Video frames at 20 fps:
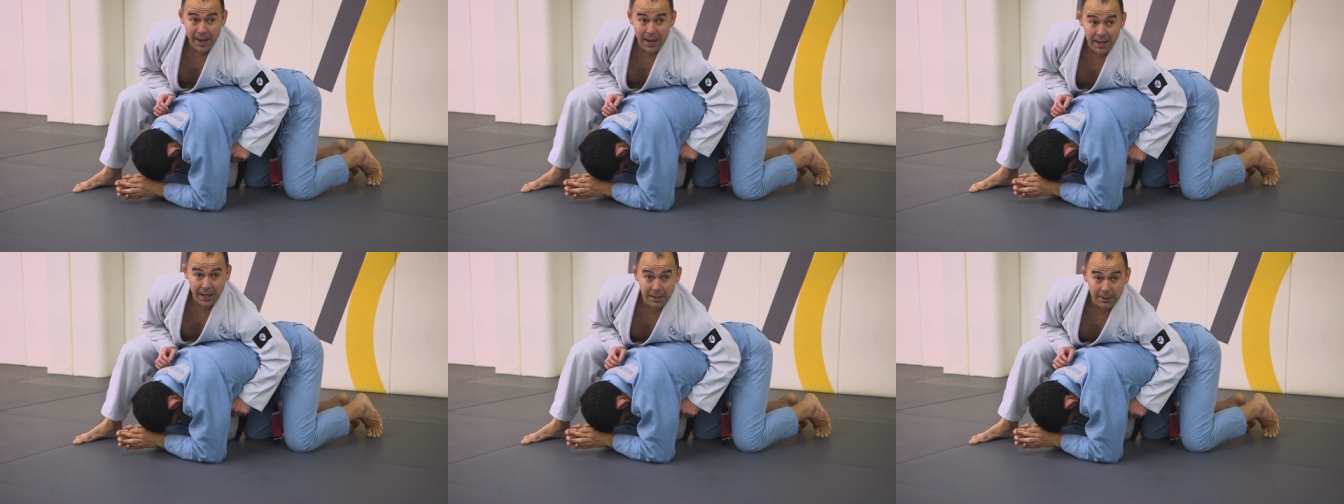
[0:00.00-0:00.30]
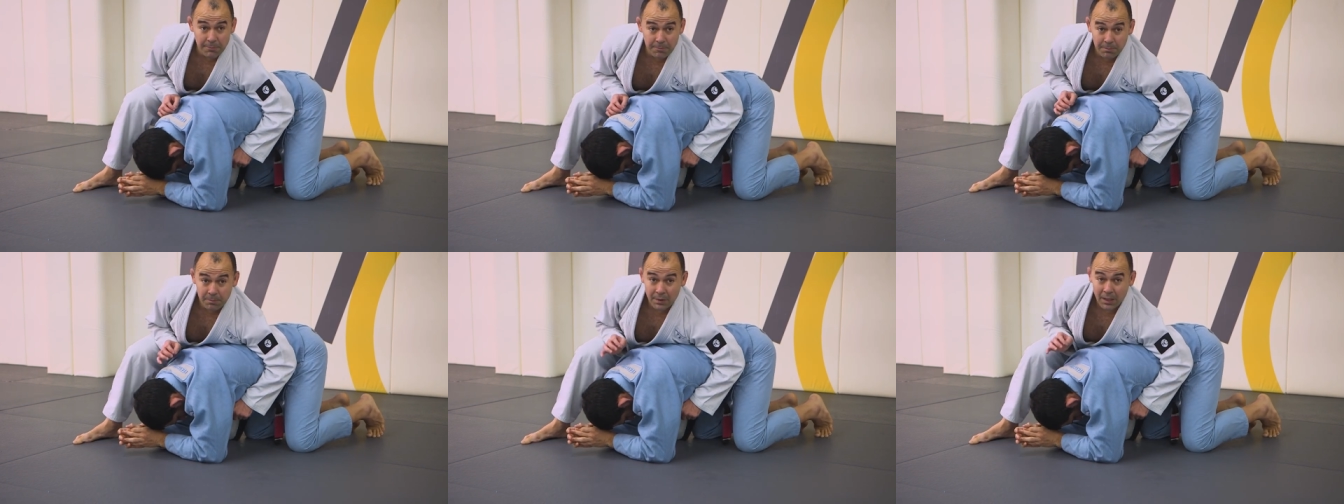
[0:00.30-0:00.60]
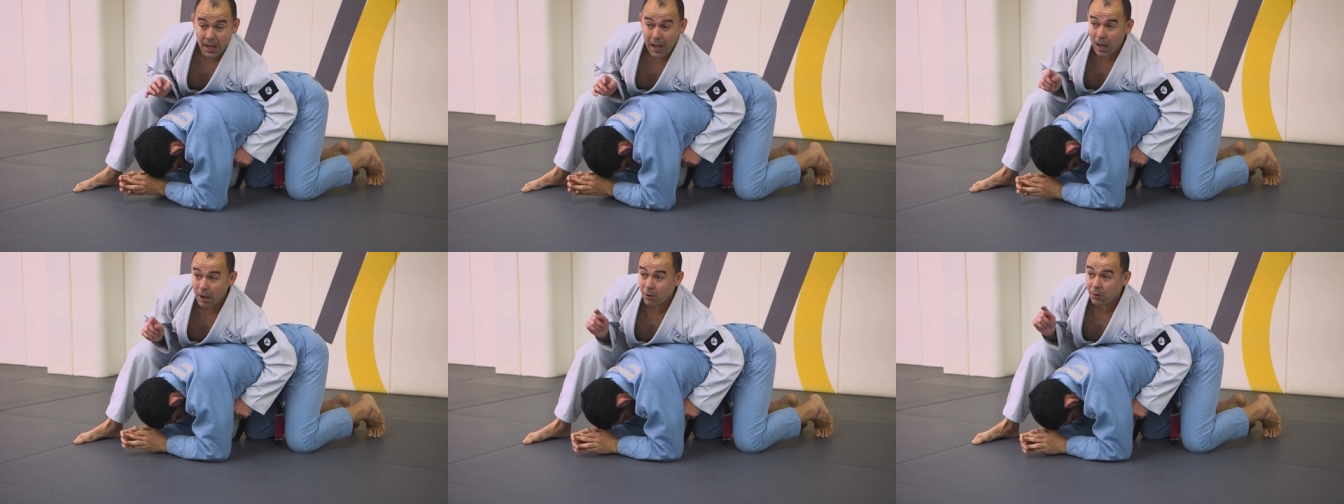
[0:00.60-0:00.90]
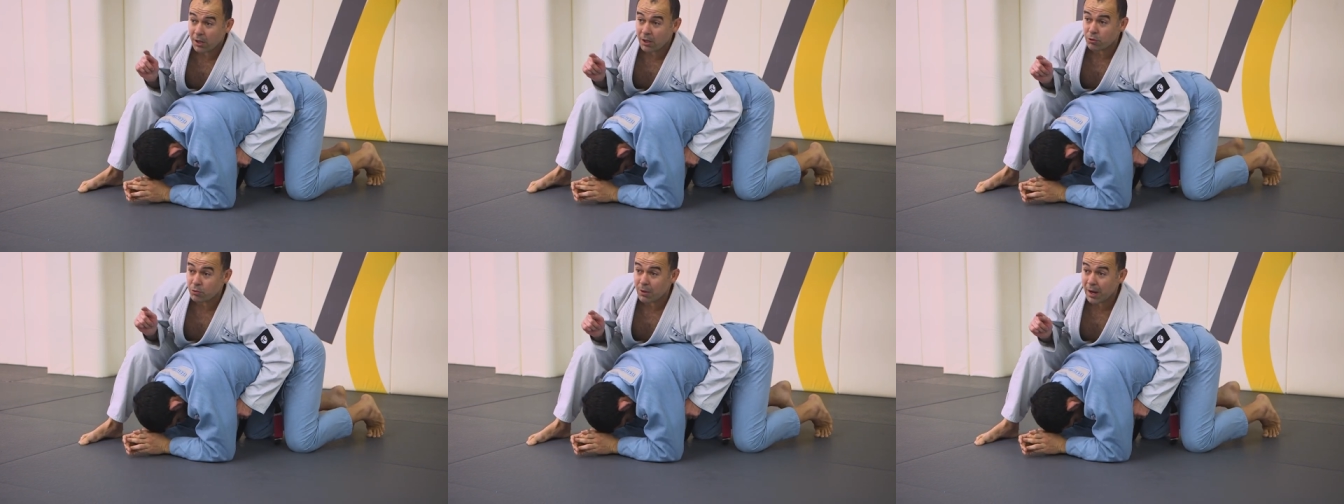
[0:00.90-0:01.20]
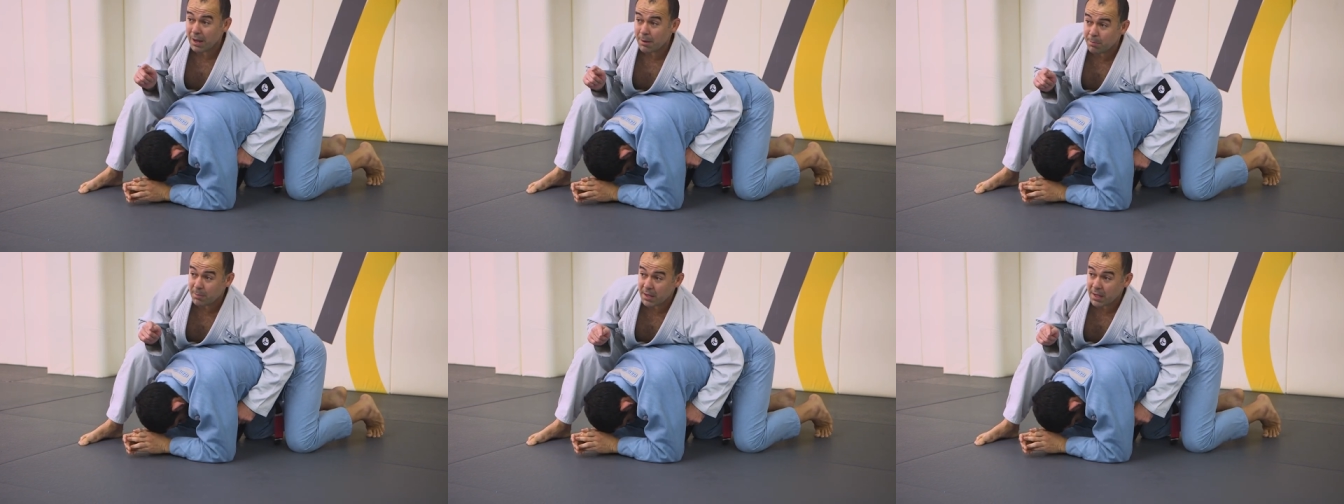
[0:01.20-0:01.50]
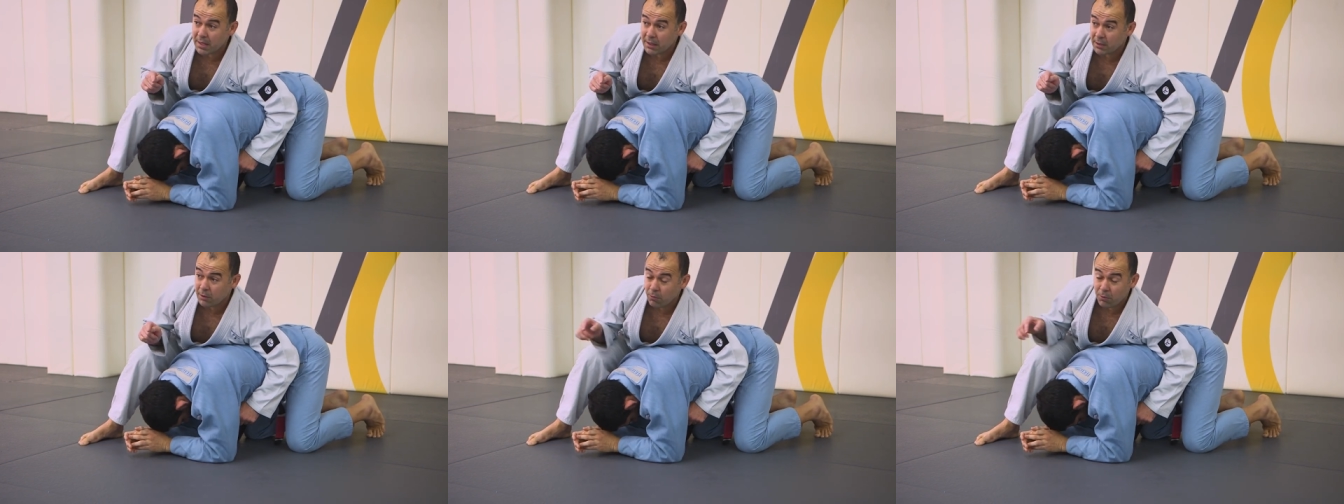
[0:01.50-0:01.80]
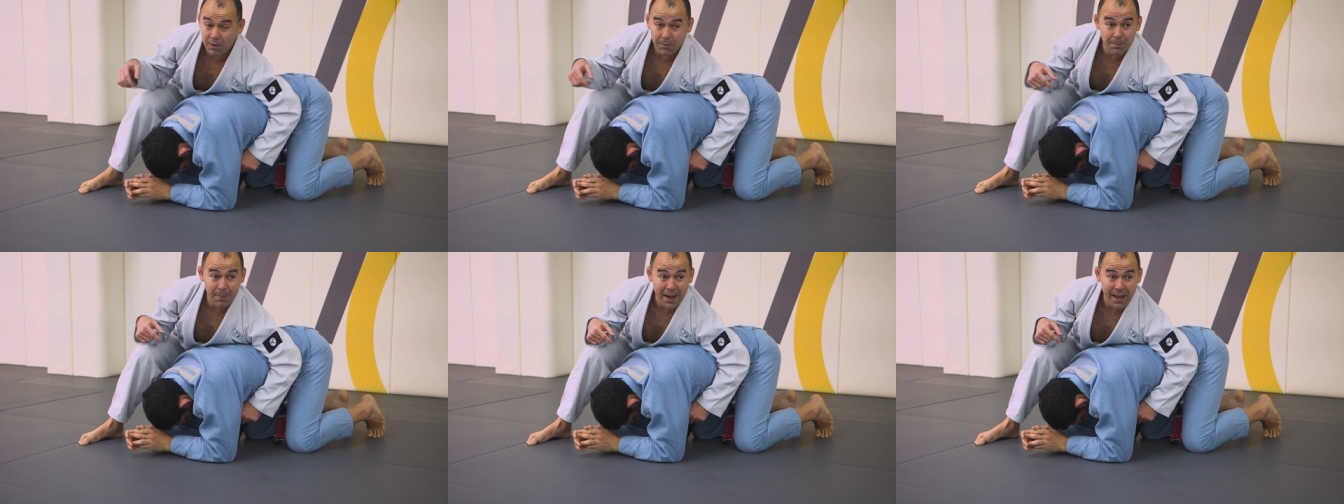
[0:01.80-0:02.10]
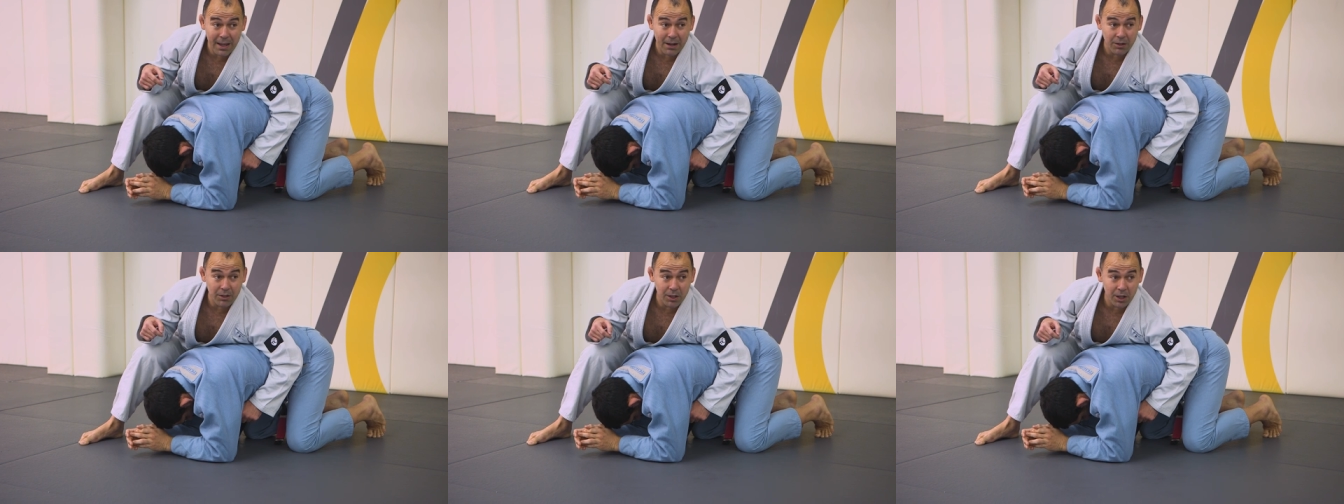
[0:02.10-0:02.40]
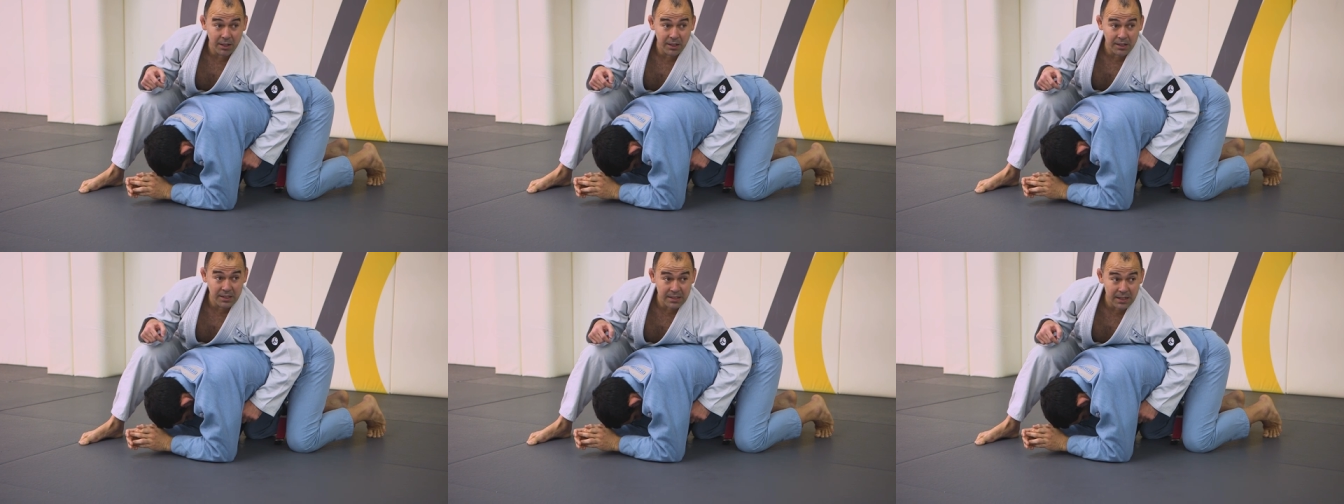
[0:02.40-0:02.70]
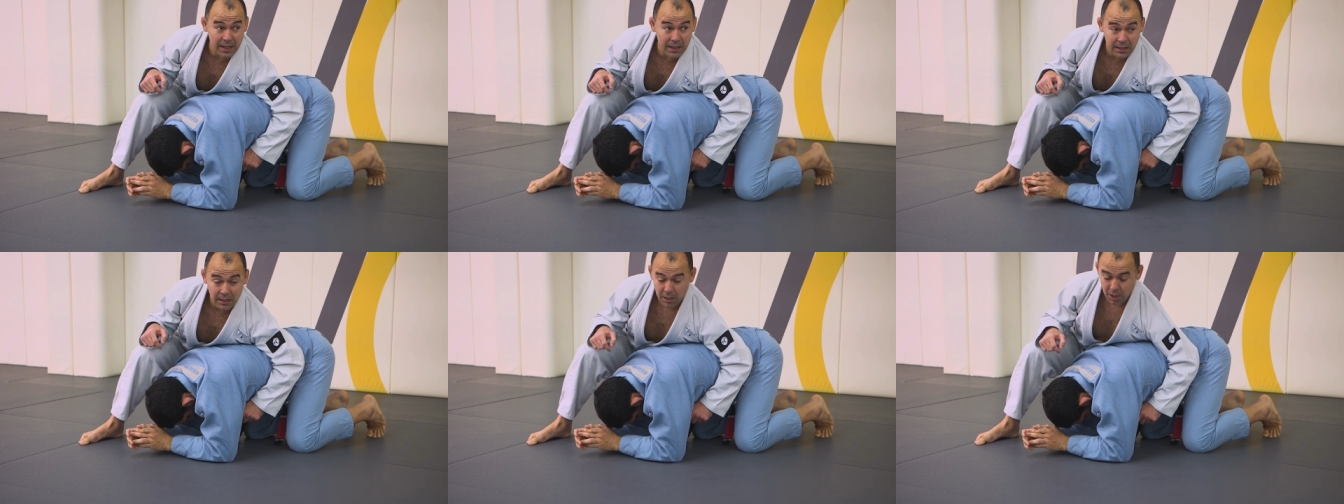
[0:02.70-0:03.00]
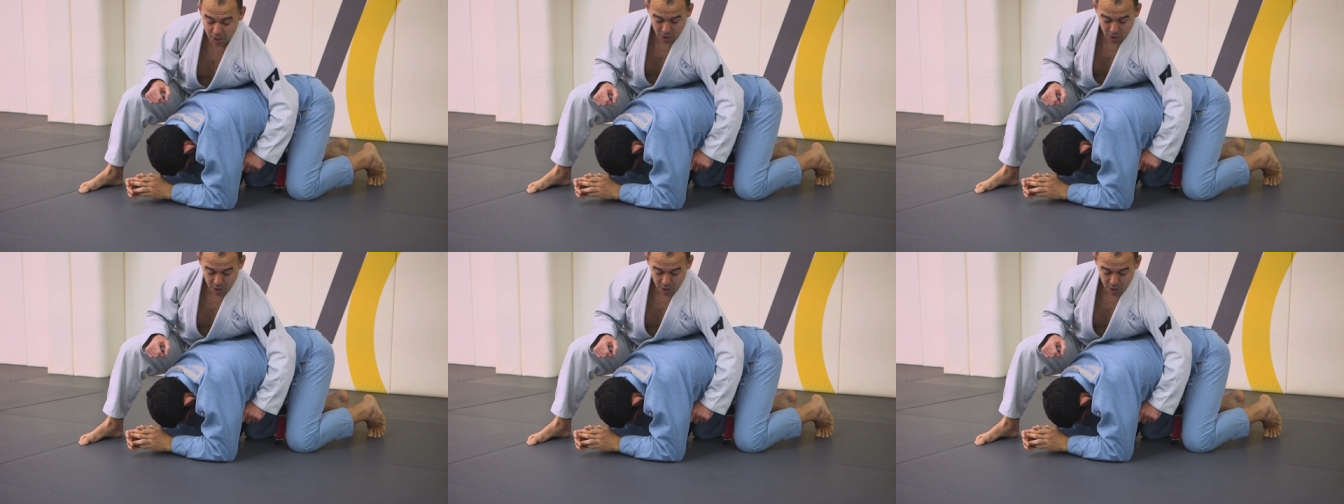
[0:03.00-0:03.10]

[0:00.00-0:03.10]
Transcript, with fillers: hand, I'm gonna try meet with my hand on the other side.